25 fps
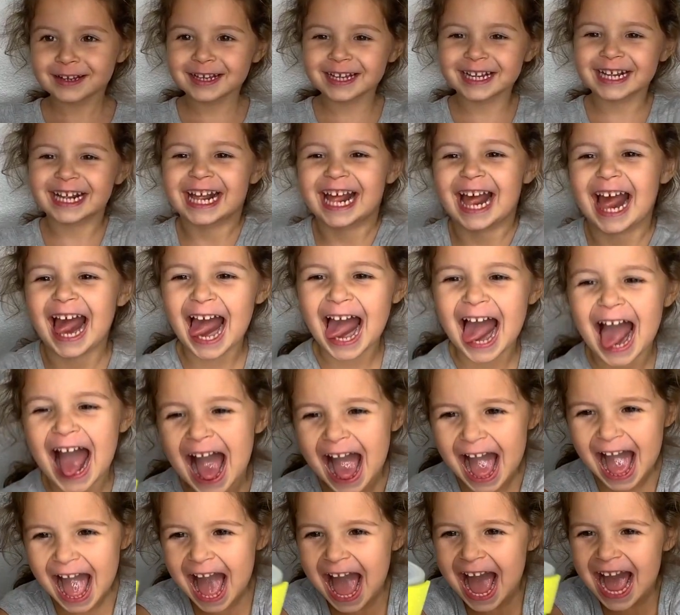Tudum.
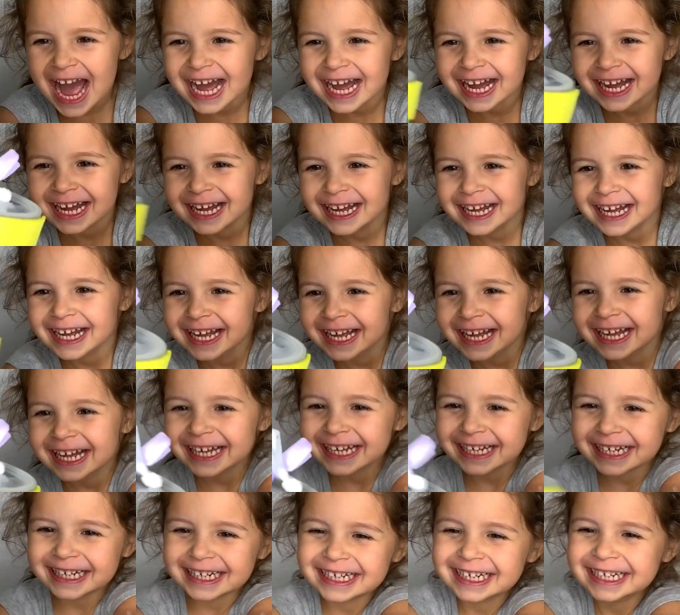Hi Mila.
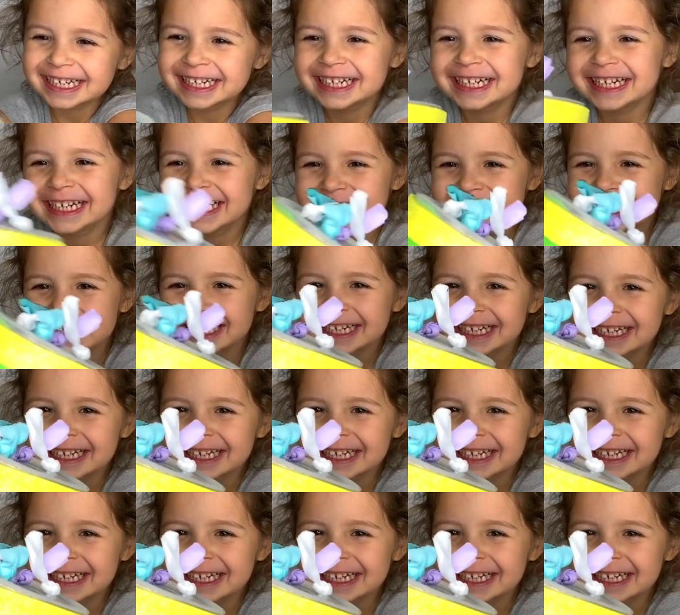How are you?